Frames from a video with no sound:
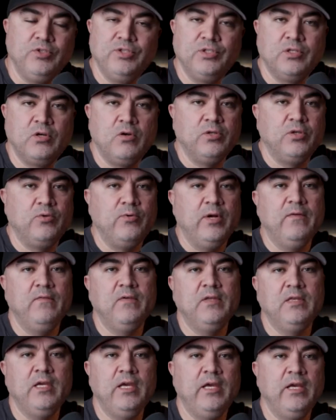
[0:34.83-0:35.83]
just go through
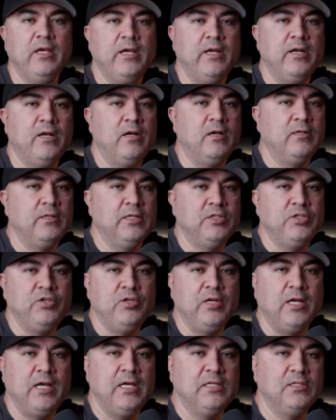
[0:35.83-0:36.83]
everything, and I'll let
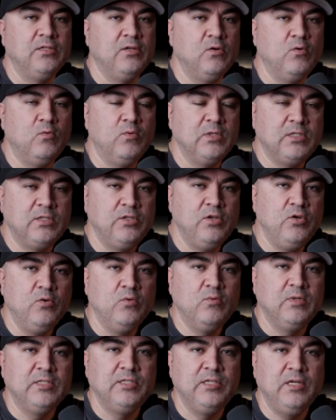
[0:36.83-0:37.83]
you guys know what's new,
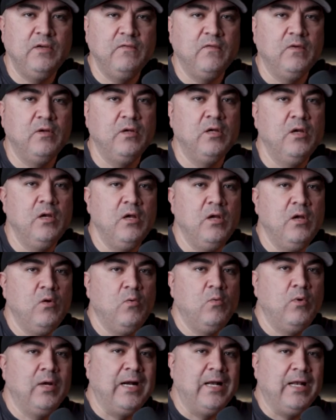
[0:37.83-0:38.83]
what's different,
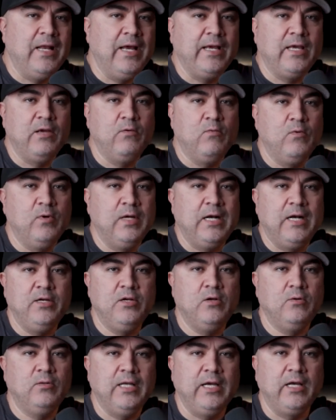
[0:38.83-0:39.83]
what I like and what I
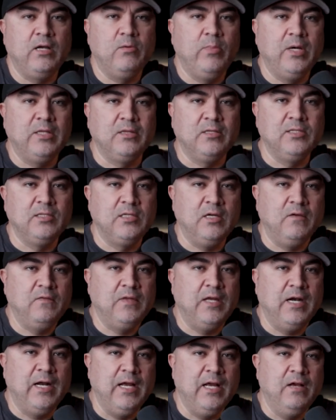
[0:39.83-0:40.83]
don't like about the stuff
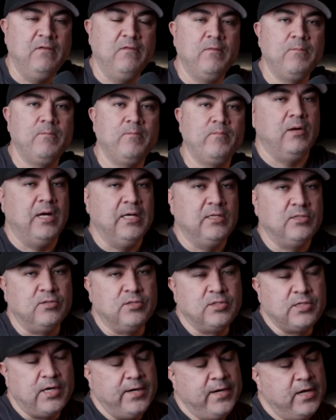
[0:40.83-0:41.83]
that I have. Right, so
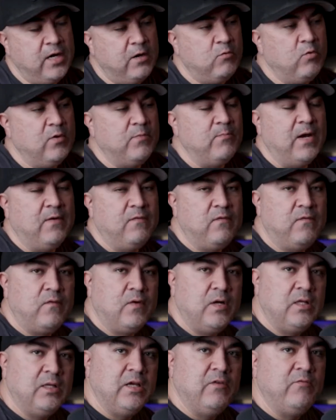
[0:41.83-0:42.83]
starting off with my
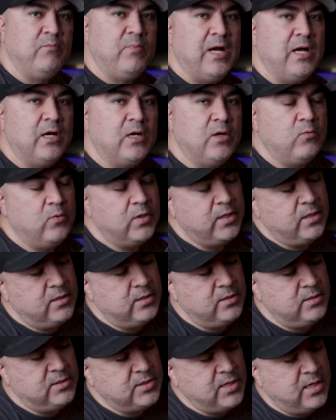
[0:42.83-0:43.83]
front left pocket, we're
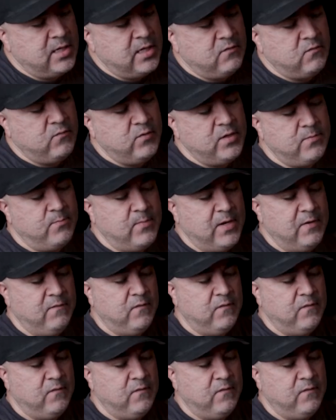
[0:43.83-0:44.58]
gonna start off with my